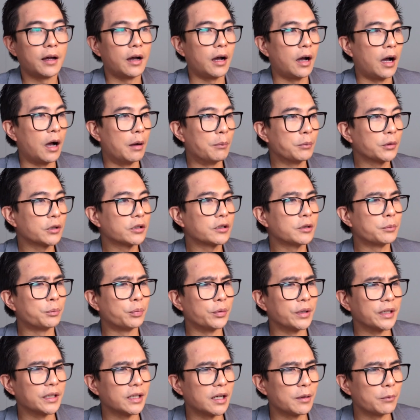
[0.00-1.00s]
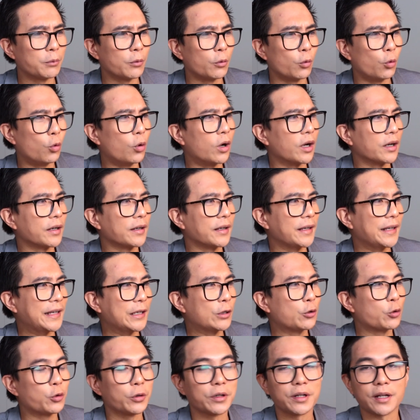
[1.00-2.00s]
I'm gonna bring up what
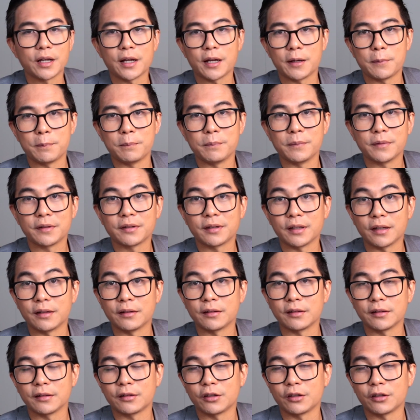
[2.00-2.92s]
Equidam says.